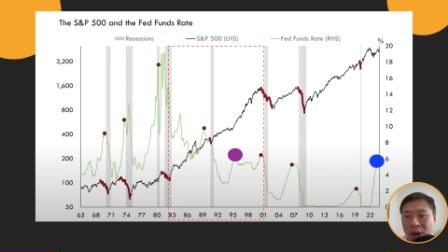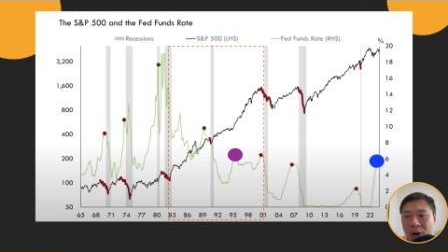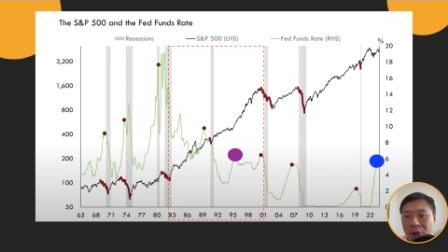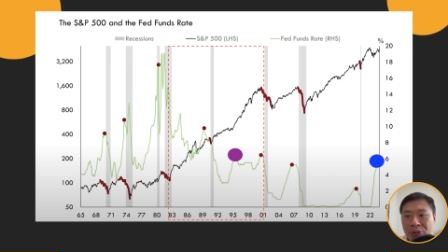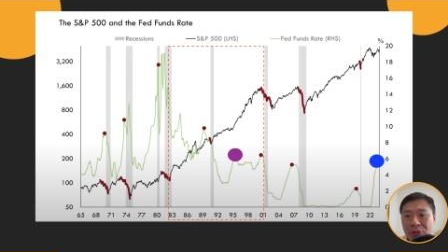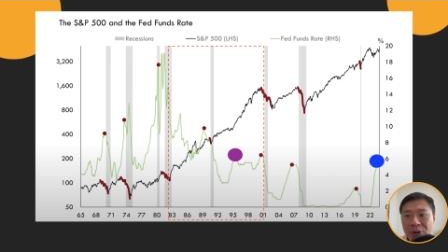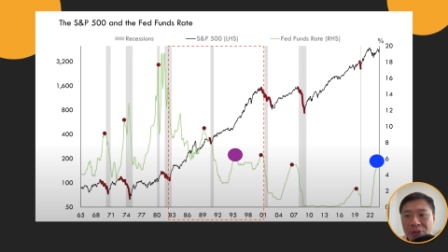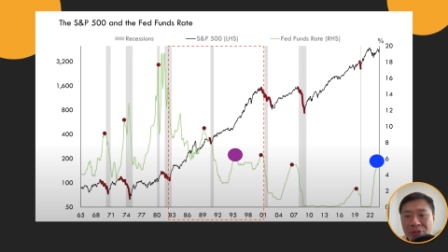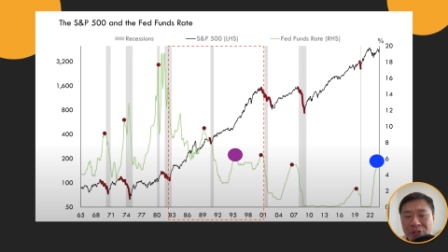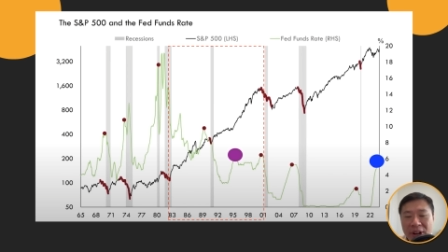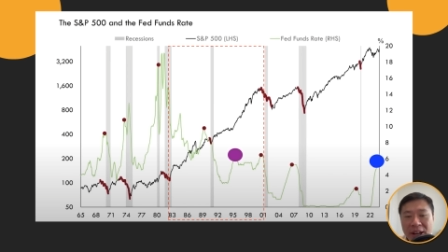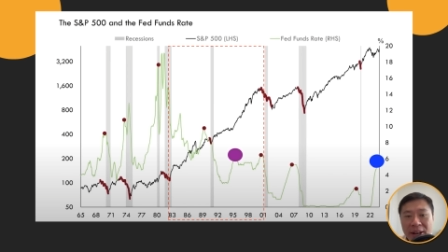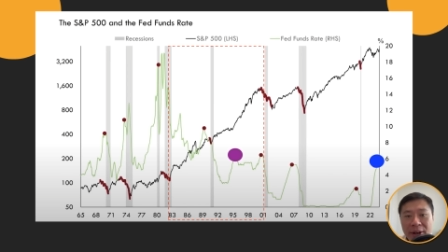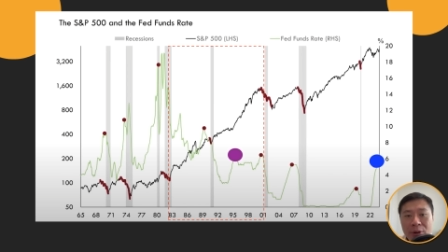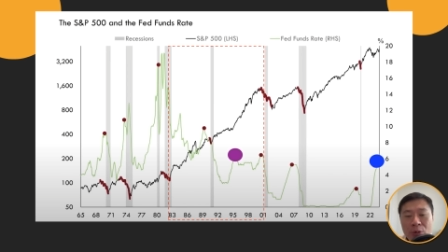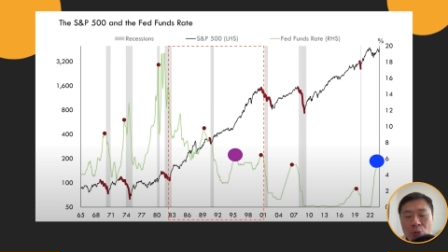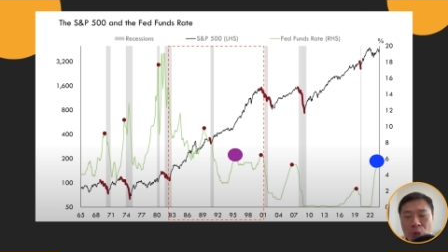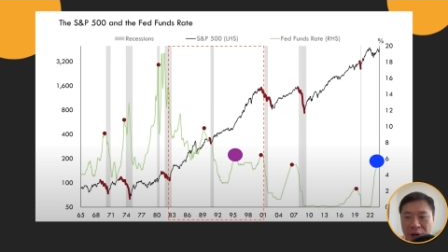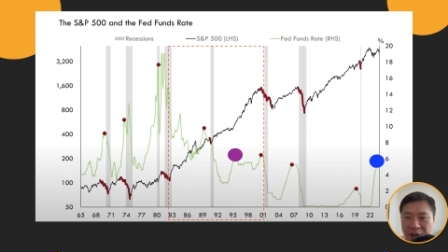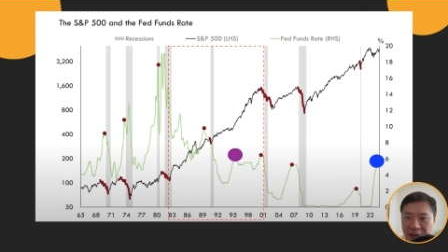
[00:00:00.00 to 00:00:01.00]
of a Fed
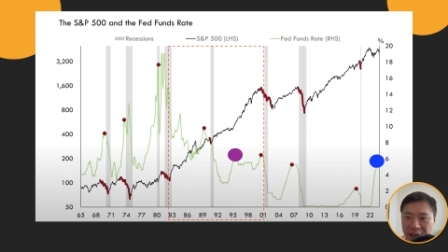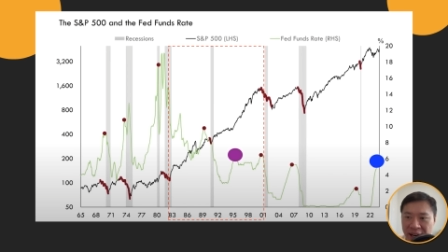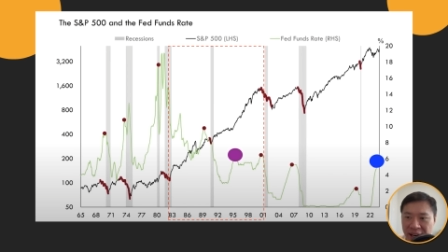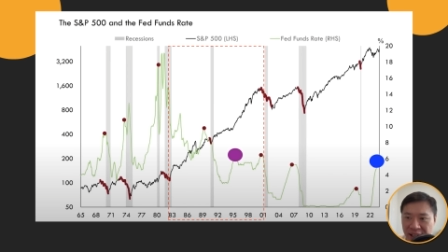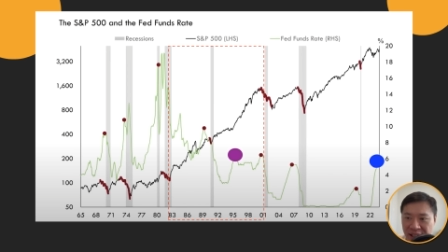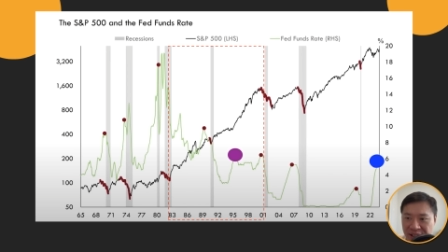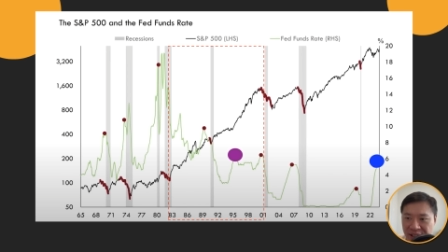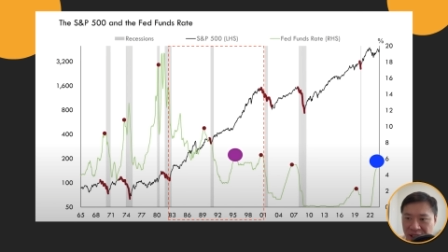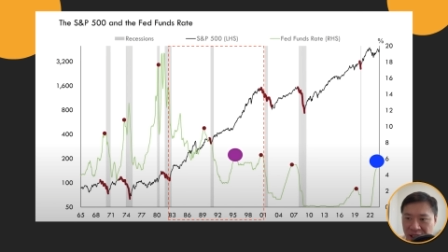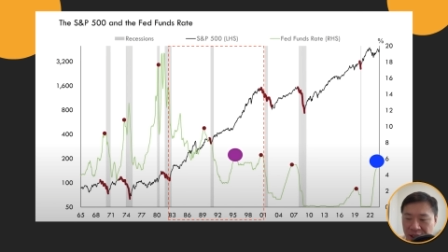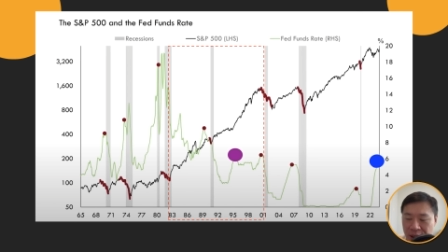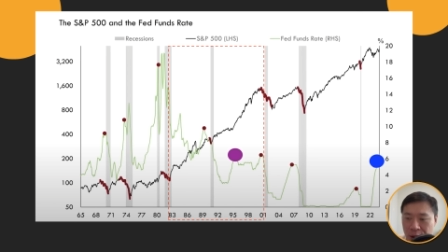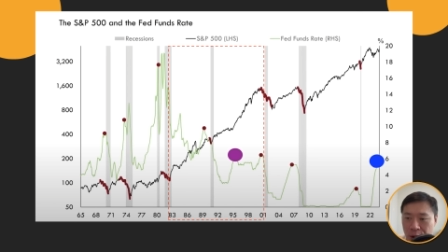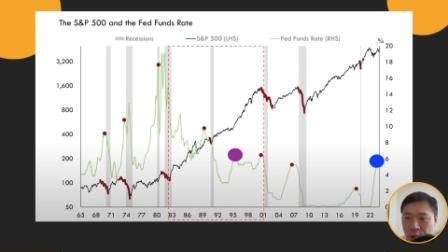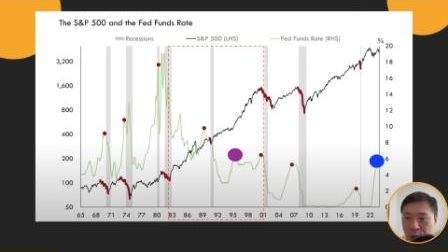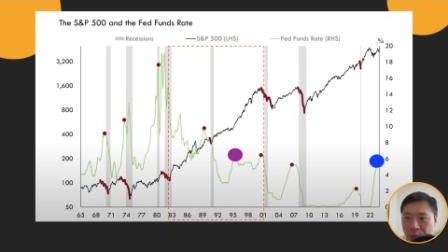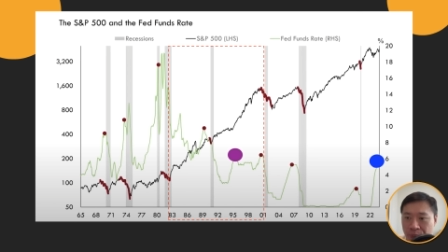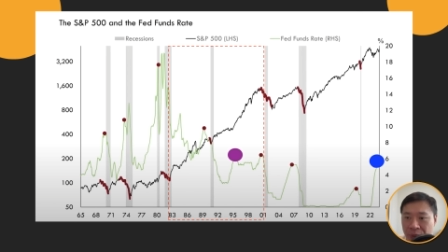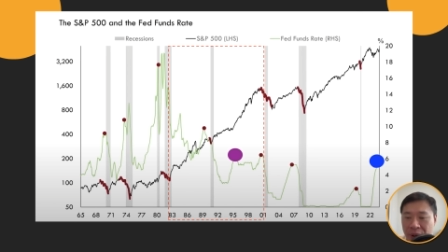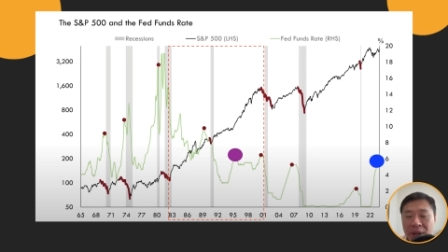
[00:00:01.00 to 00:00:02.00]
rate hike
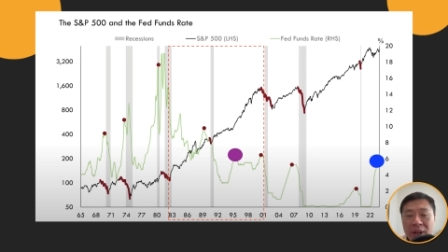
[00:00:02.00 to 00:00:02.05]
cycle.